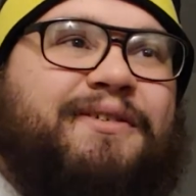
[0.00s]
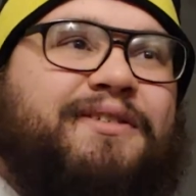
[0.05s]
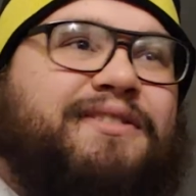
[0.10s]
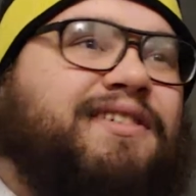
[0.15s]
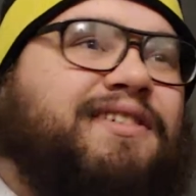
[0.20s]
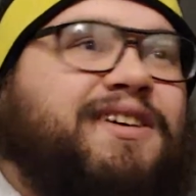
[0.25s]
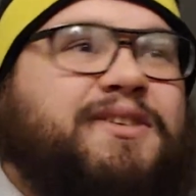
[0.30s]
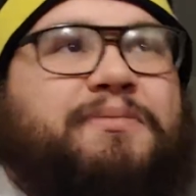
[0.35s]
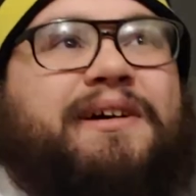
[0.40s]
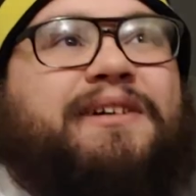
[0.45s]
We
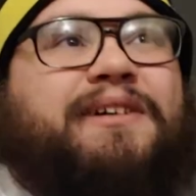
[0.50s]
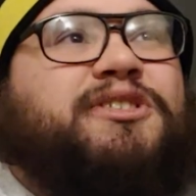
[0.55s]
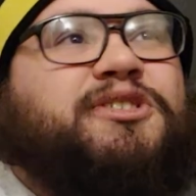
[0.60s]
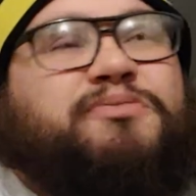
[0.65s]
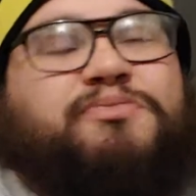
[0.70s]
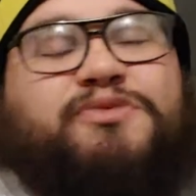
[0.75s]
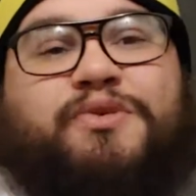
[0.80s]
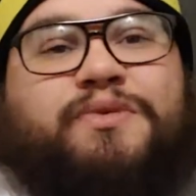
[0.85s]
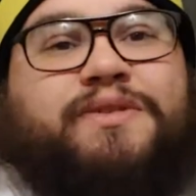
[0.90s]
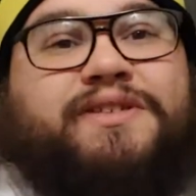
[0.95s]
talked about
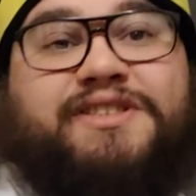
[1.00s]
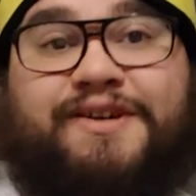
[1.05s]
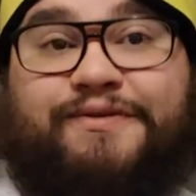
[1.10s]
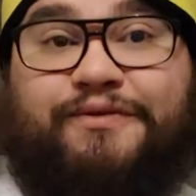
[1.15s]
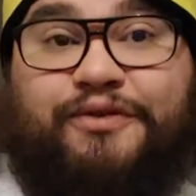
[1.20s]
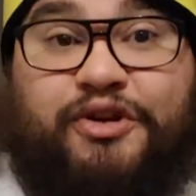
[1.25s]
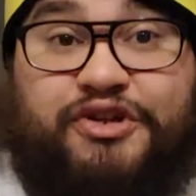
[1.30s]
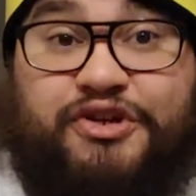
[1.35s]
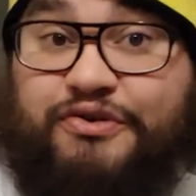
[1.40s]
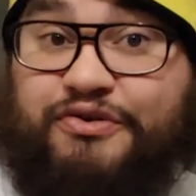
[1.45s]
just doing stuff
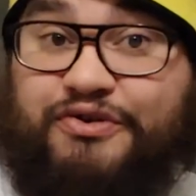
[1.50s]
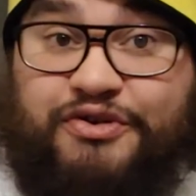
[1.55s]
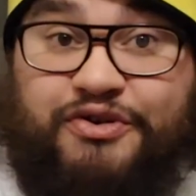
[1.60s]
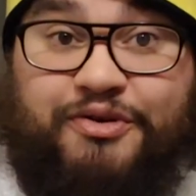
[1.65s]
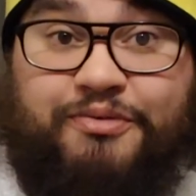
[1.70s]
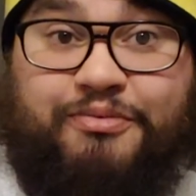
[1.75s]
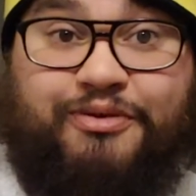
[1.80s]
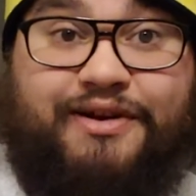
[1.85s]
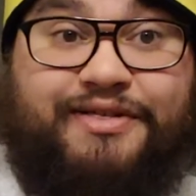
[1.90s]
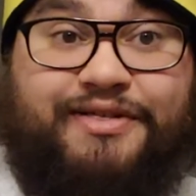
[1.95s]
on
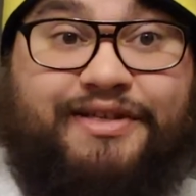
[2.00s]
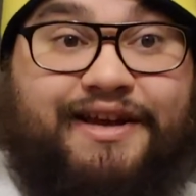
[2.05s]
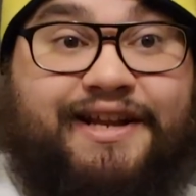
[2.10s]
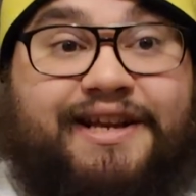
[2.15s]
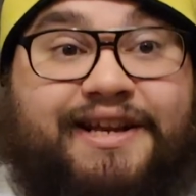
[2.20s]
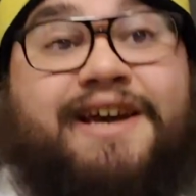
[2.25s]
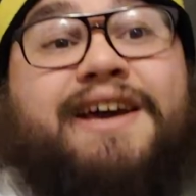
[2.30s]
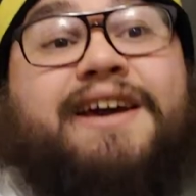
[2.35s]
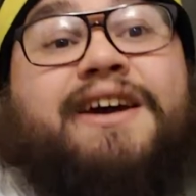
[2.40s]
YouTube with it.